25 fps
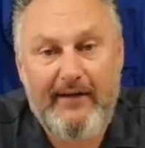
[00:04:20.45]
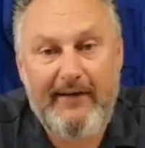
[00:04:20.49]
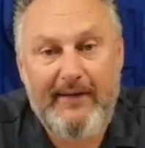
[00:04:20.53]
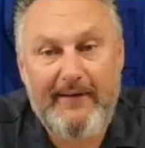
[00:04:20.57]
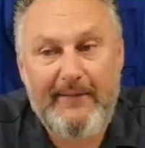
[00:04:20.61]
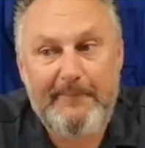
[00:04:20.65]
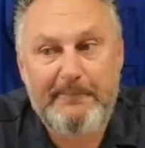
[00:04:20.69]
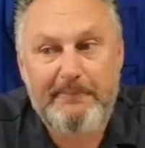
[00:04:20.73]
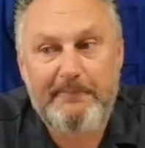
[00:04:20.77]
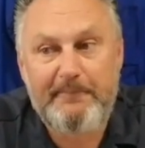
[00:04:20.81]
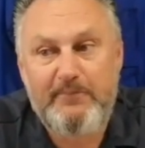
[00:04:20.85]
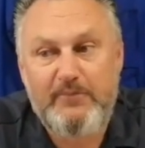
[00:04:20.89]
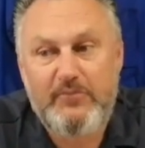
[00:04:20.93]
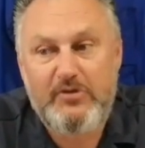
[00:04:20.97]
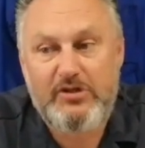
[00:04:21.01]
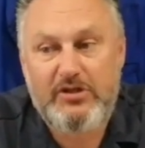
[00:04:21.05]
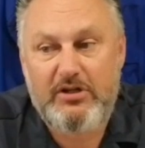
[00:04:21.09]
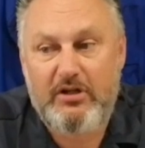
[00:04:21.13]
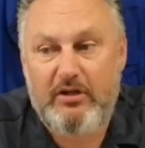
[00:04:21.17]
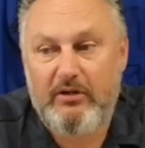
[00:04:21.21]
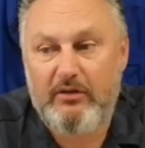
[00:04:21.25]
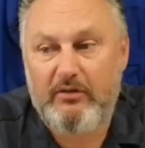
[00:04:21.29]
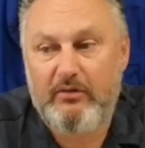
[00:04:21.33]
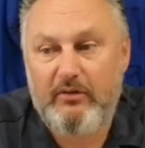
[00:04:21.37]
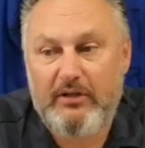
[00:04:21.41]
Um,
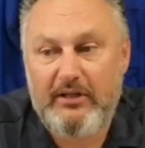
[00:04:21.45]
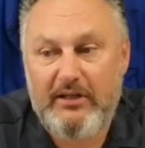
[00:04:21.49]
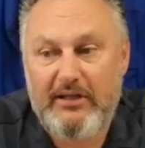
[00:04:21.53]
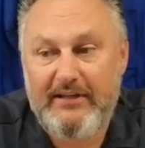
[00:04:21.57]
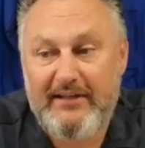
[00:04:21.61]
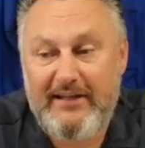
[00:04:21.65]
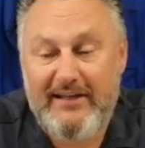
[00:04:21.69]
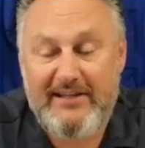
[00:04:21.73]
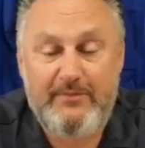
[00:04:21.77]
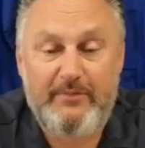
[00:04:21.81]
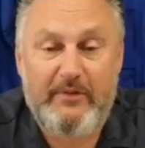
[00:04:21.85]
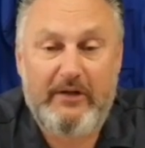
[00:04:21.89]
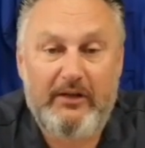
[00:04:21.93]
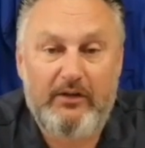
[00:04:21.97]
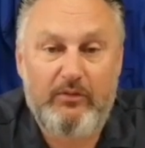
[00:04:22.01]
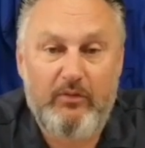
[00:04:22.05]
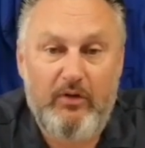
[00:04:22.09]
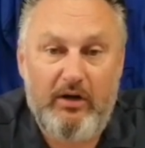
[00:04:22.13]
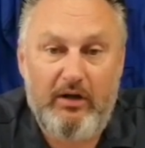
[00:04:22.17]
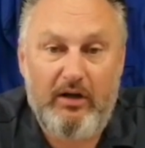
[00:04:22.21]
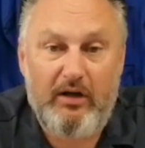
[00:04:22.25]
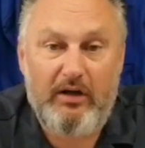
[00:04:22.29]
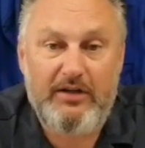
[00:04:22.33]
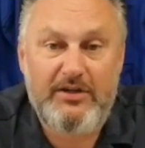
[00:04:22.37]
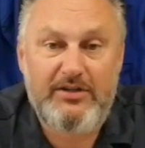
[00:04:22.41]
so that's been
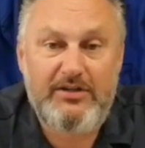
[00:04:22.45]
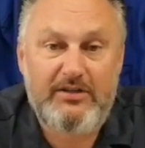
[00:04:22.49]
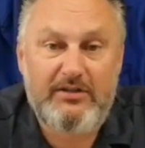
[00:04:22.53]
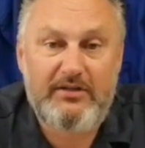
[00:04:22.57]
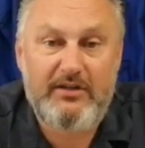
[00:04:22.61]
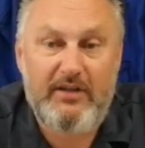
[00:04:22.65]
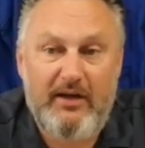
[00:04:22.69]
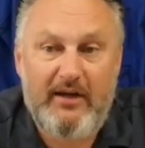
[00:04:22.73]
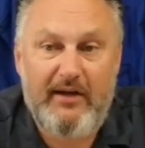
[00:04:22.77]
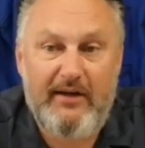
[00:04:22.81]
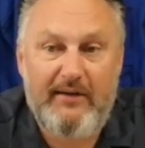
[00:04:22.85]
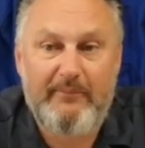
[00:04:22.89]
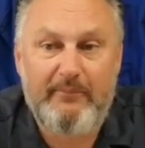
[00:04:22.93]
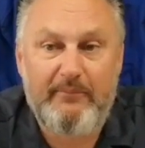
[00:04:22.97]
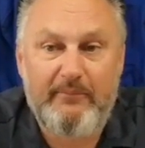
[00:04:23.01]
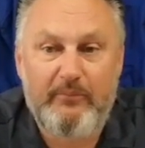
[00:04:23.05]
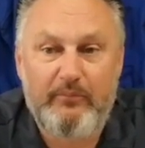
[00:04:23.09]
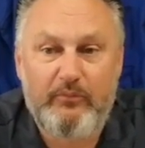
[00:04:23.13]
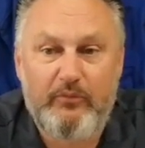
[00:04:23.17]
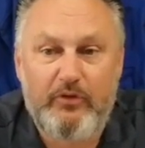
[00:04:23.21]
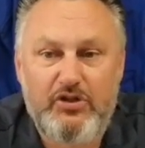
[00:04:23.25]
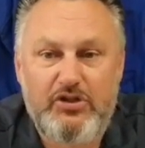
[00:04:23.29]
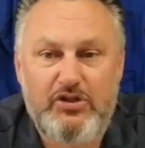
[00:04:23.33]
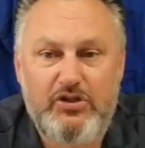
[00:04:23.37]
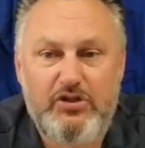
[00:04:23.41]
quite nice
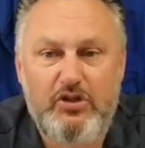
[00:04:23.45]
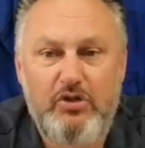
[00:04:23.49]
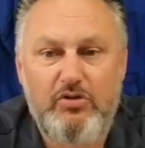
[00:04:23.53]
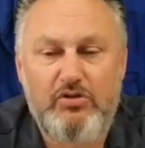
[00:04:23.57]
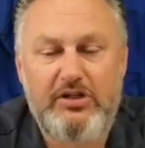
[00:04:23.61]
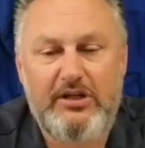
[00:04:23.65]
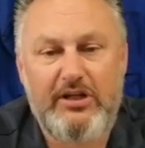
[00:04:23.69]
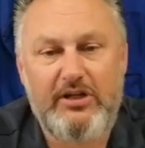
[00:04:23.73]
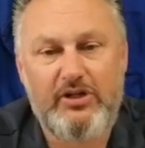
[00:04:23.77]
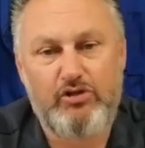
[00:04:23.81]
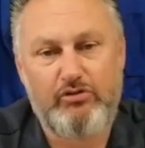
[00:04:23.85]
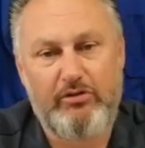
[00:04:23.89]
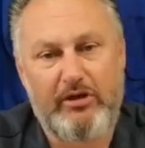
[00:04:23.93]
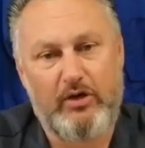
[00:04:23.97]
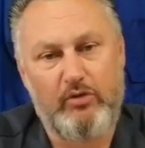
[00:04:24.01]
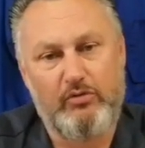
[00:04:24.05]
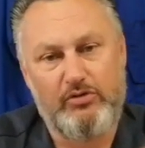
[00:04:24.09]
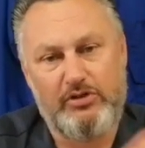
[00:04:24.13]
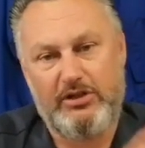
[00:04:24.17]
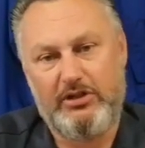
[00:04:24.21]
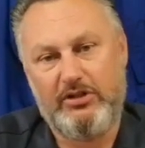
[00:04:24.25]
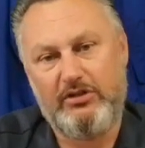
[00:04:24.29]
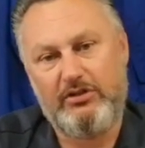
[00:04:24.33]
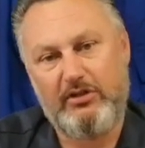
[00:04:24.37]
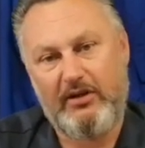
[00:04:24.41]
because um, usually it
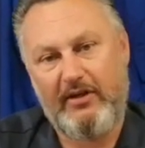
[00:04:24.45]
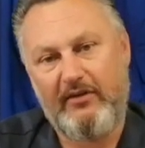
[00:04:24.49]
trickles in.